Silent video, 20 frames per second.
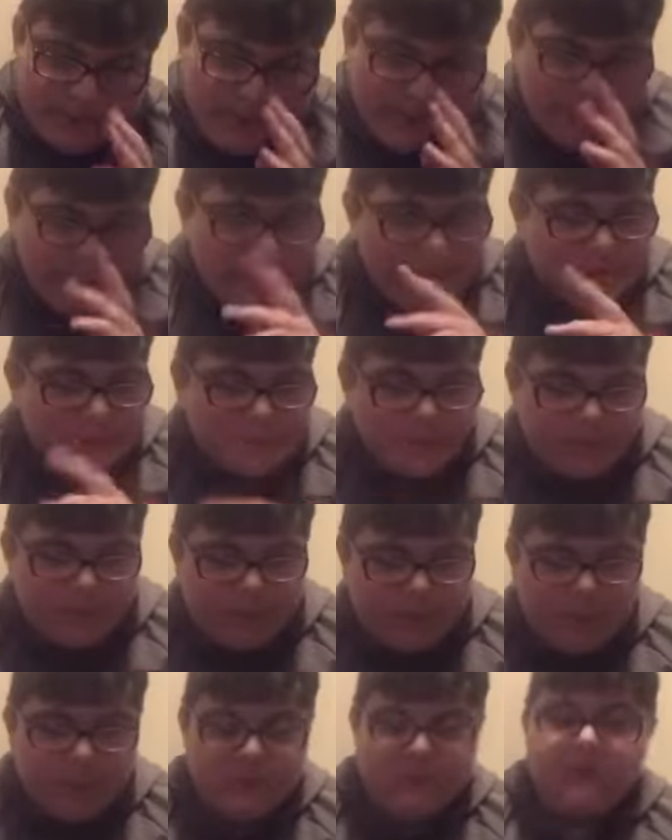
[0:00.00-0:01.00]
let's move
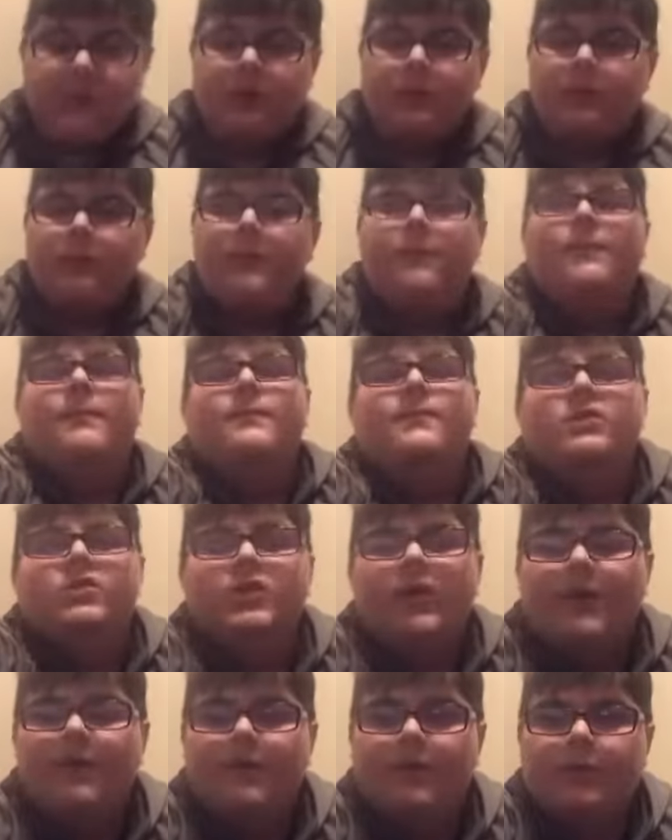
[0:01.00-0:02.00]
on to
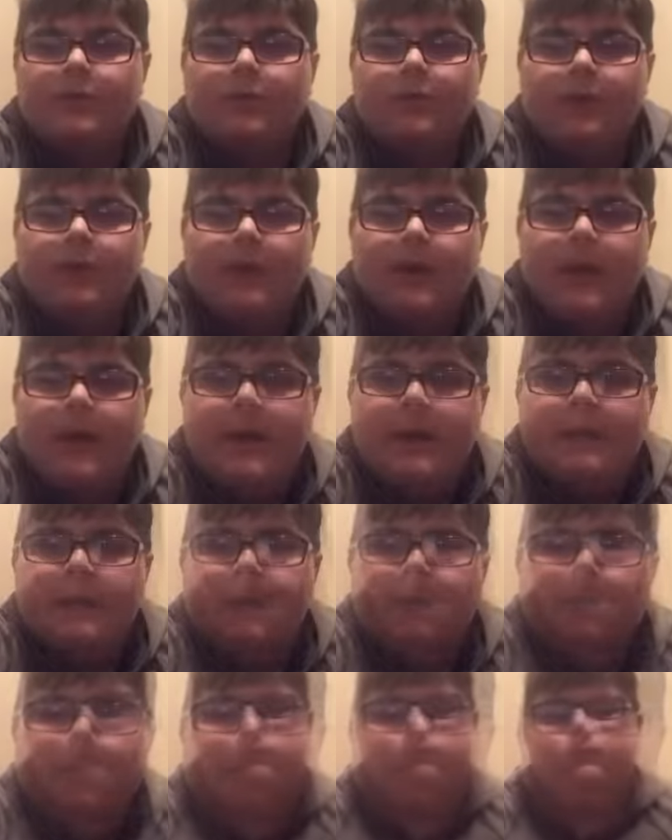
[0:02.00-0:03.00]
Sheffield United,
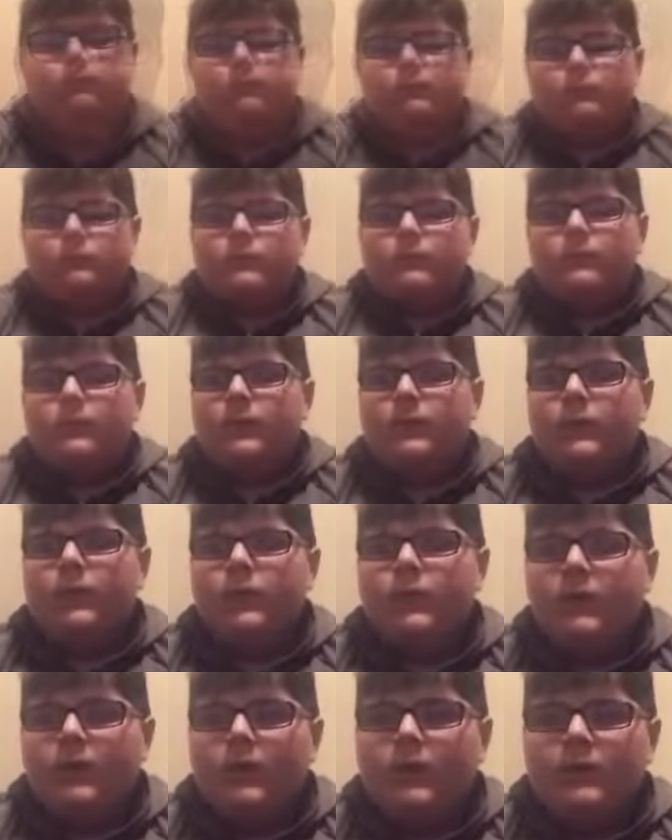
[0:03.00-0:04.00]
Bramall Lane.
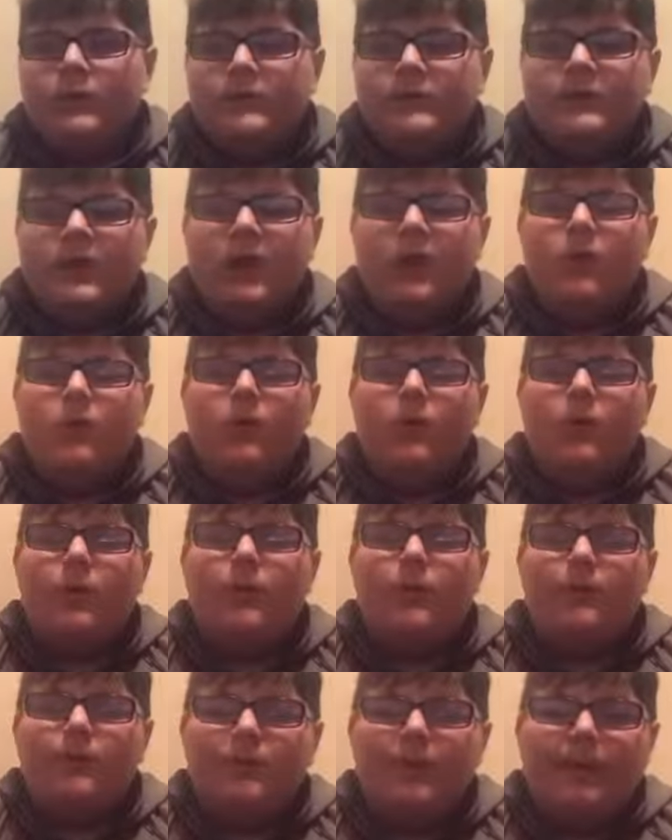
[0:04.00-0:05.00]
So
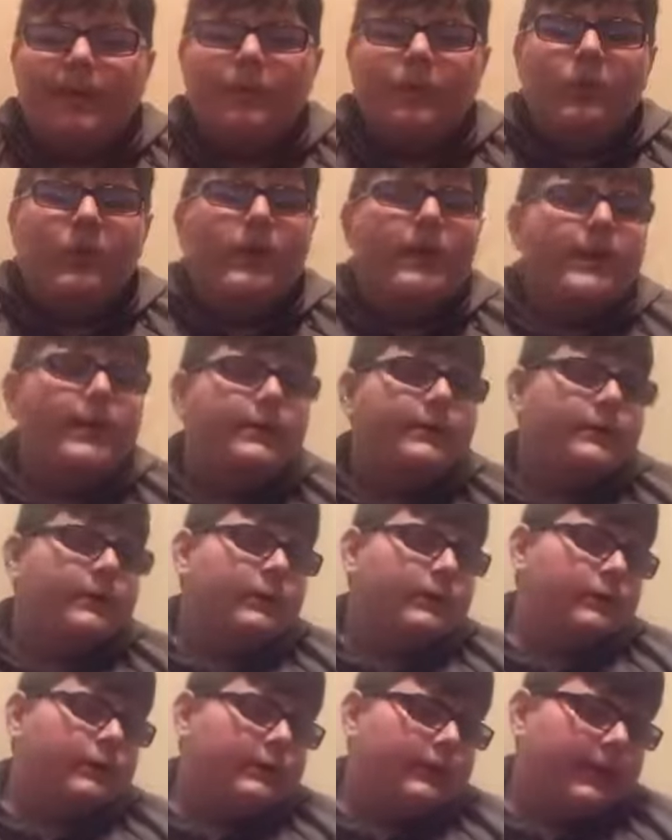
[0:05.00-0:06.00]
Bramall Lane
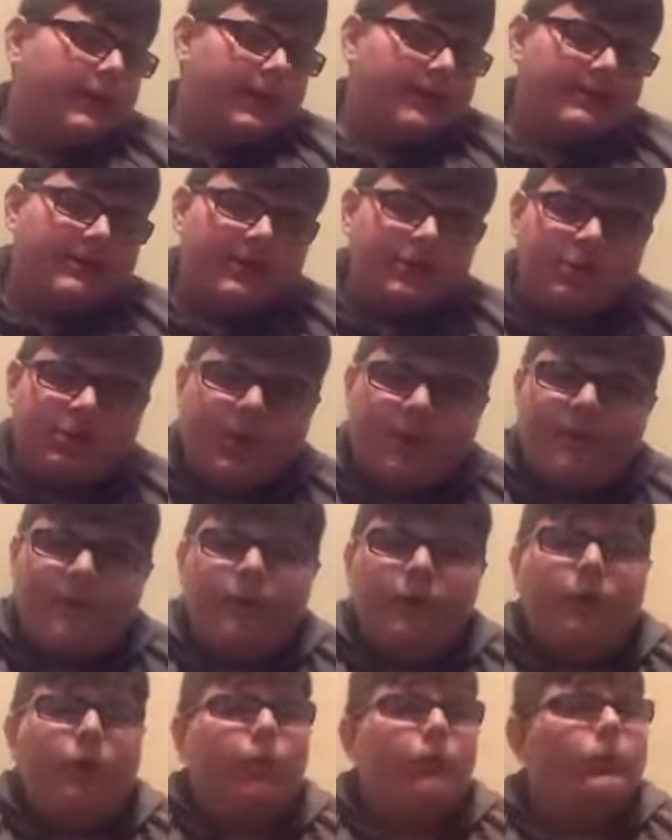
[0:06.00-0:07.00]
is in
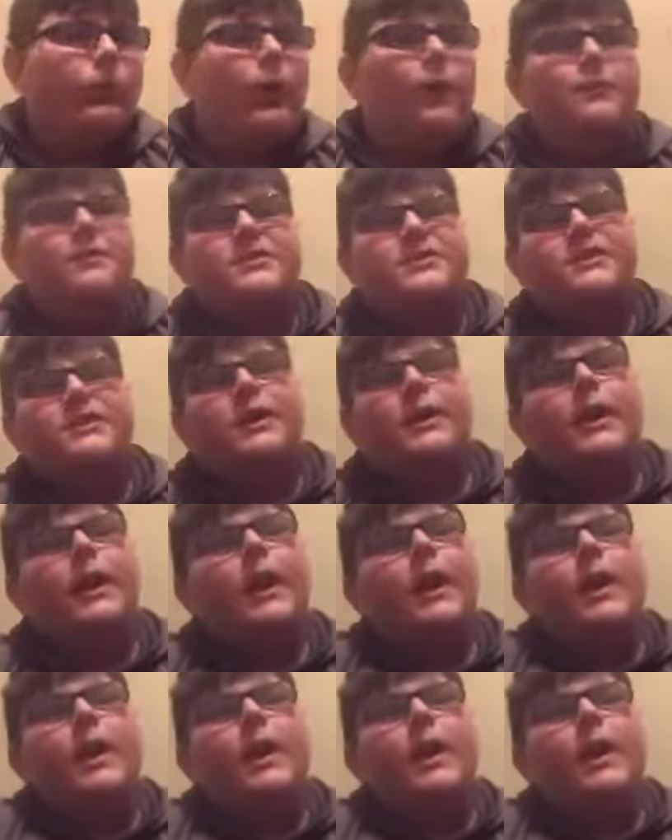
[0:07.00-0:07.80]
Sheffield. Obviously,